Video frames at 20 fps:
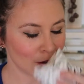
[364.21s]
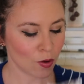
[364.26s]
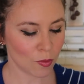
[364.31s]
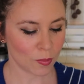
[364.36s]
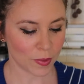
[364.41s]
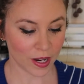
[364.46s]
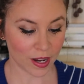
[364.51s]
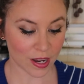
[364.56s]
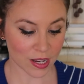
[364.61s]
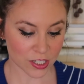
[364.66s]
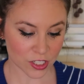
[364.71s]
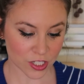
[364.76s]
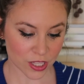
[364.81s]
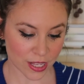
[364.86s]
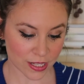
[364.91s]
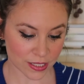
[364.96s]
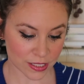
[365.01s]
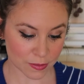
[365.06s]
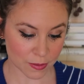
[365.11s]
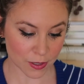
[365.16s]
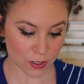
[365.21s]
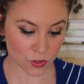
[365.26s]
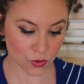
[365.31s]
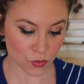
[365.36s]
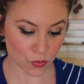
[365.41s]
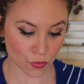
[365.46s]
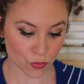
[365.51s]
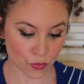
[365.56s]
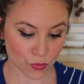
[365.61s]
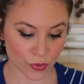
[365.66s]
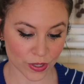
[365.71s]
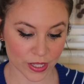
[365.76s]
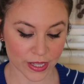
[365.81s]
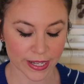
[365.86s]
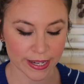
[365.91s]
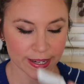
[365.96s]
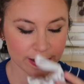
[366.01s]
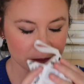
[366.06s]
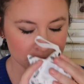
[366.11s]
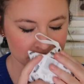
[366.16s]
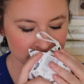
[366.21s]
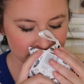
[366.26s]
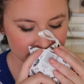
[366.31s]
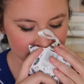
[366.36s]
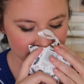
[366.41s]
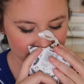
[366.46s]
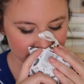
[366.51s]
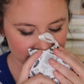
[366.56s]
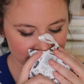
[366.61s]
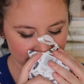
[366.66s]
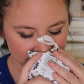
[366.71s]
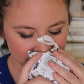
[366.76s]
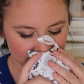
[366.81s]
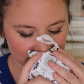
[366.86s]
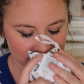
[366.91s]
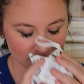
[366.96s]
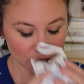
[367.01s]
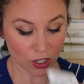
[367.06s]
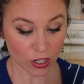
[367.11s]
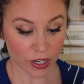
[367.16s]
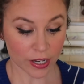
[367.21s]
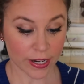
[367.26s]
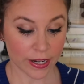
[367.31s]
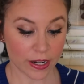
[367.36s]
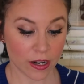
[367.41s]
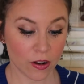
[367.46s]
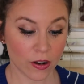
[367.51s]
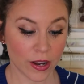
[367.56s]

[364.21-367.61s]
Oh my gosh, that smells really good.